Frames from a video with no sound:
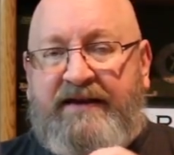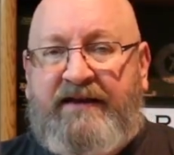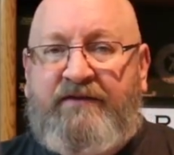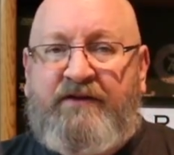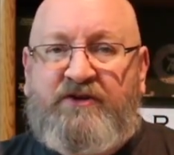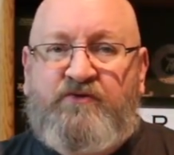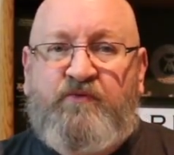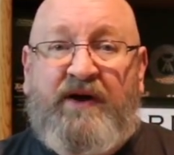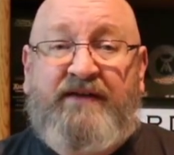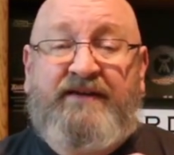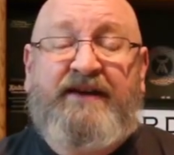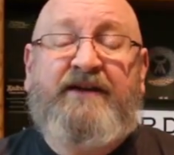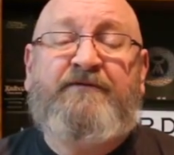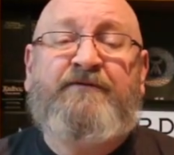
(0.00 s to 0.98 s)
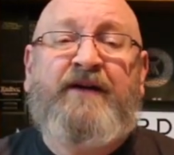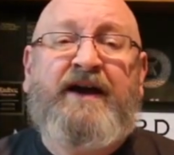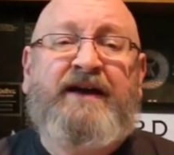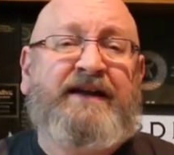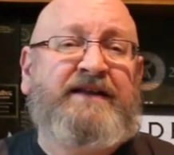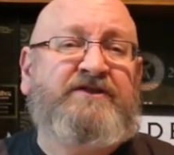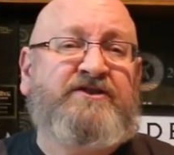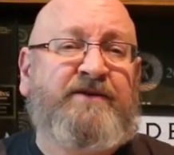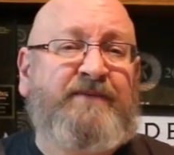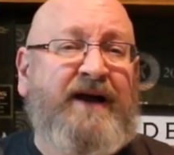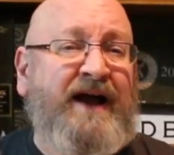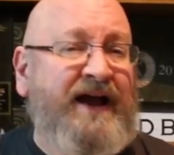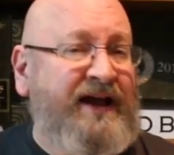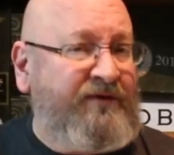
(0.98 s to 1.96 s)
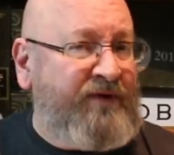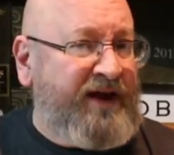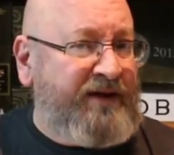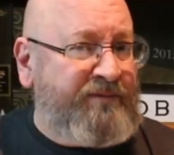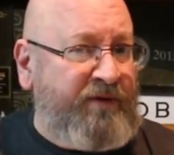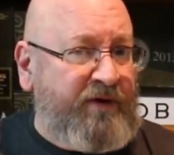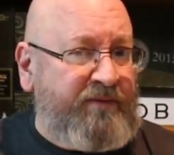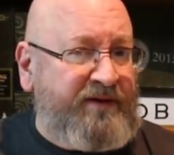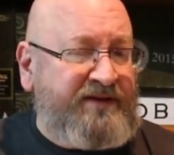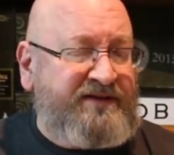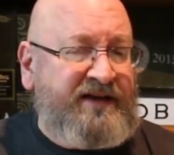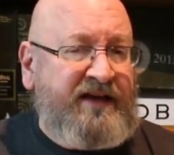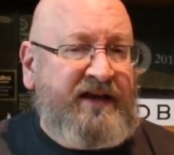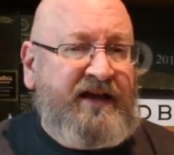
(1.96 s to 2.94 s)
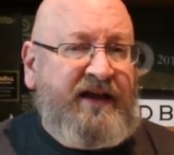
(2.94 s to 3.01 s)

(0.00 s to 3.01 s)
in this rye that I find in some high rye bourbons,